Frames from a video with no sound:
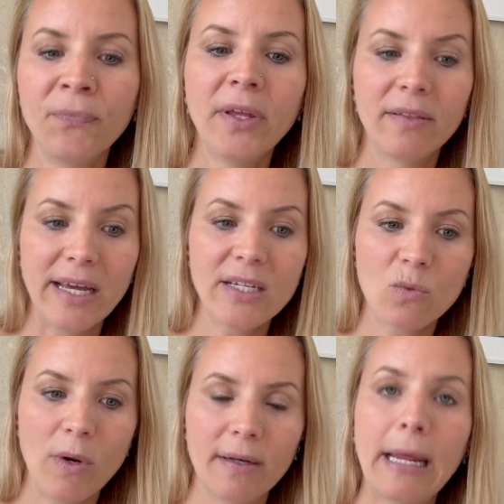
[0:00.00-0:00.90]
That is
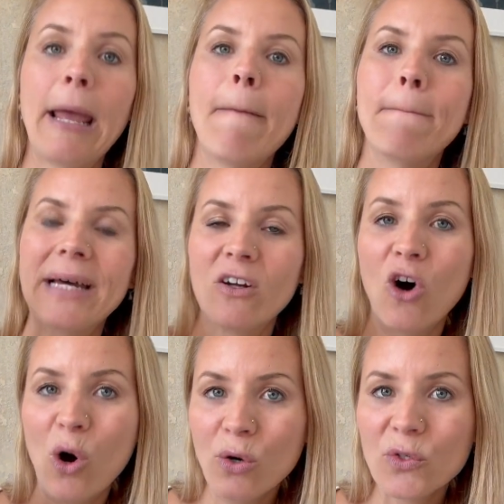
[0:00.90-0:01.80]
one. But
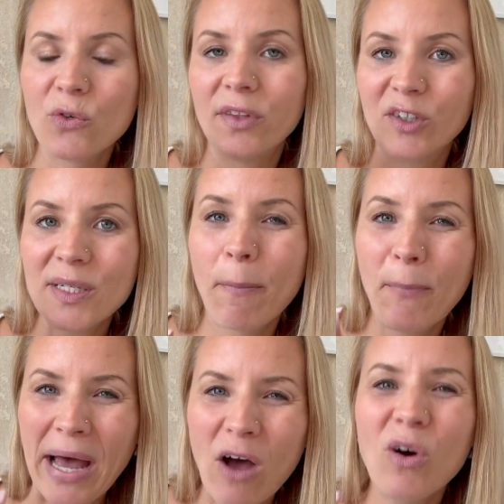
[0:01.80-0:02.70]
also there is a
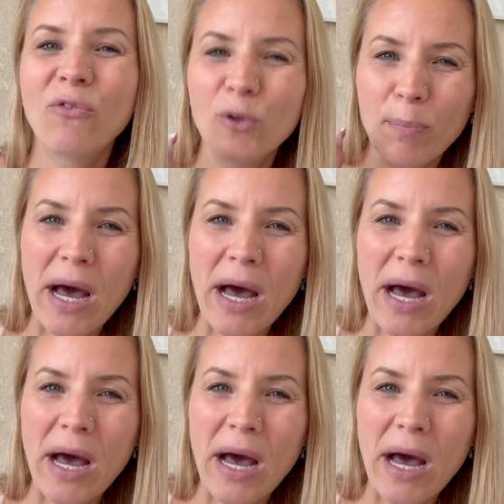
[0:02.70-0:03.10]
powerful